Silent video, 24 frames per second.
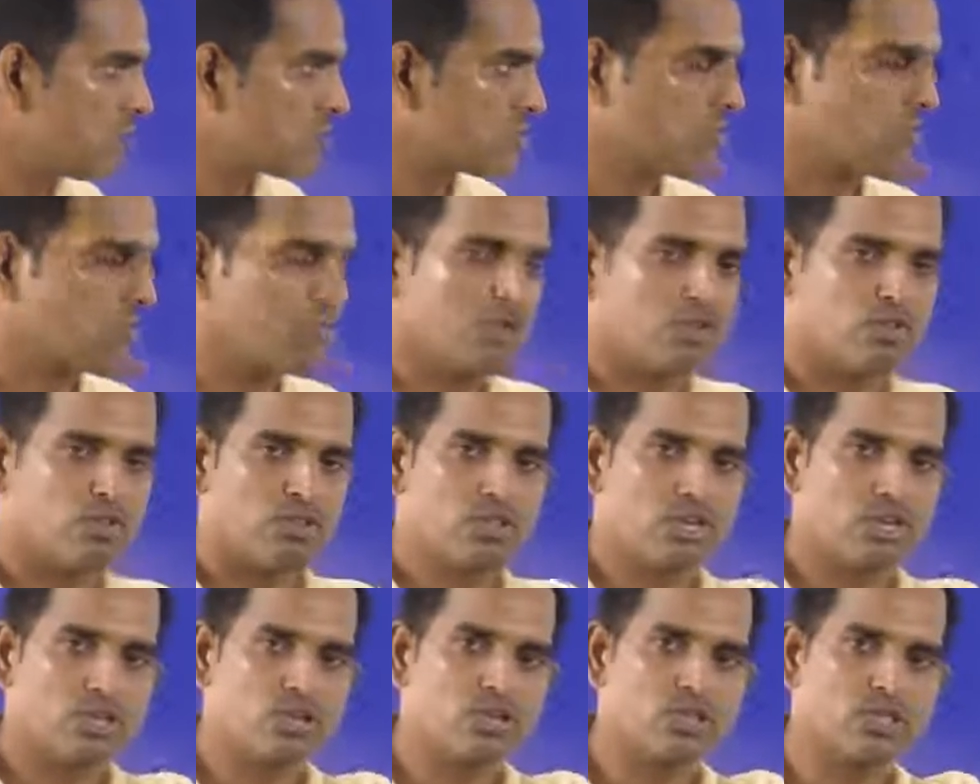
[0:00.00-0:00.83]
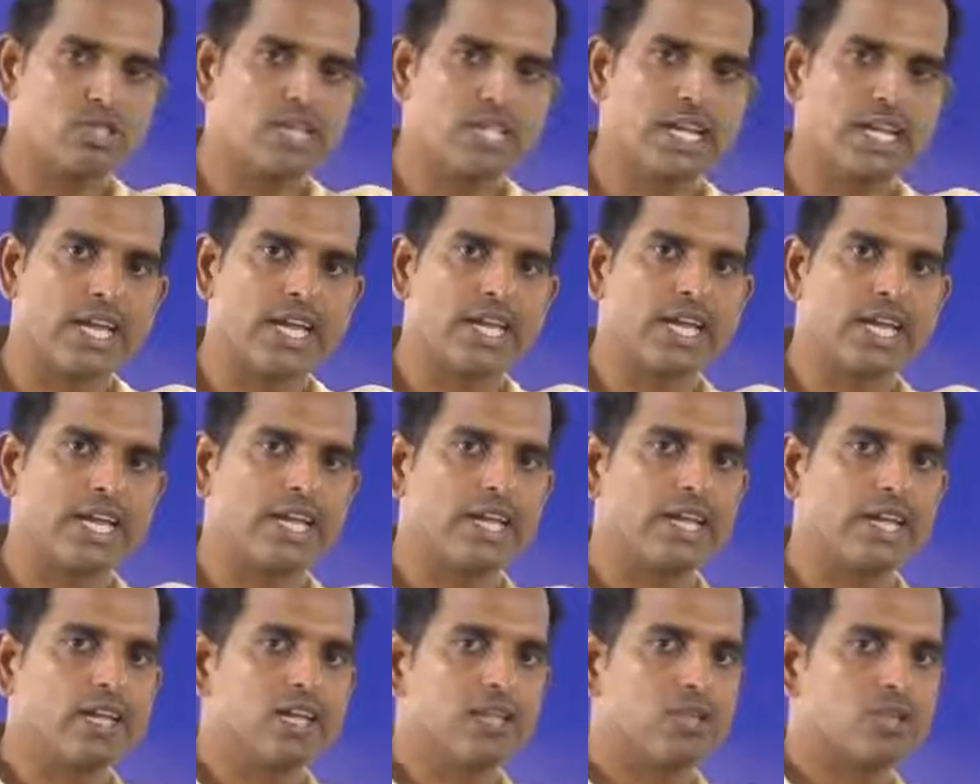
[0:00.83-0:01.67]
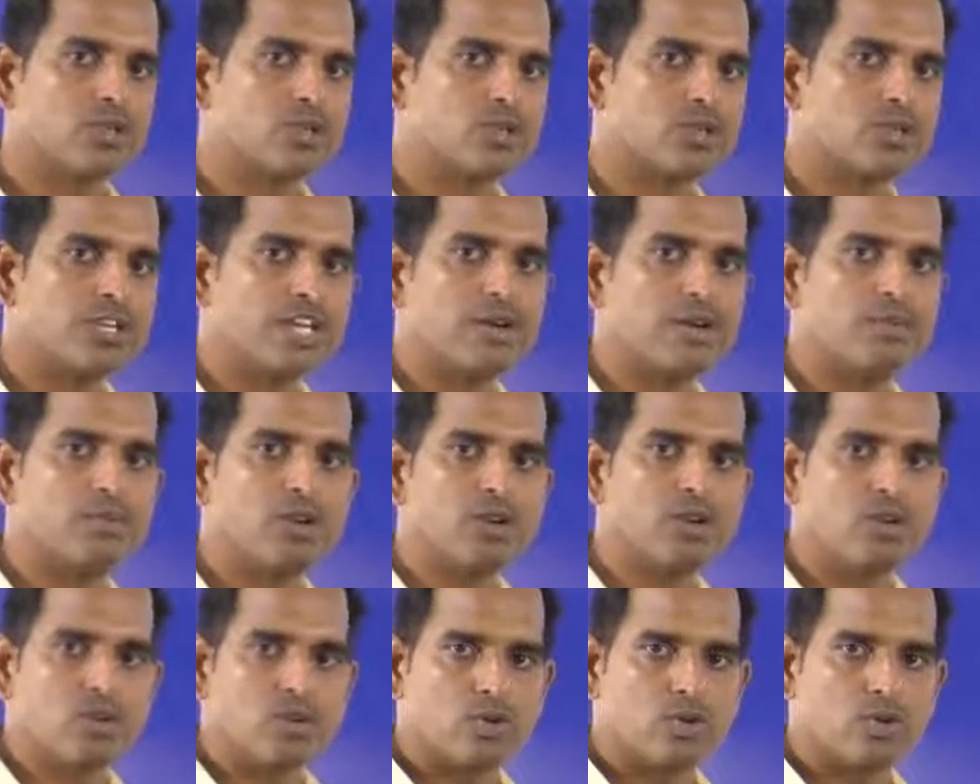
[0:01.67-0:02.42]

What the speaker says: So before using an array, you should be able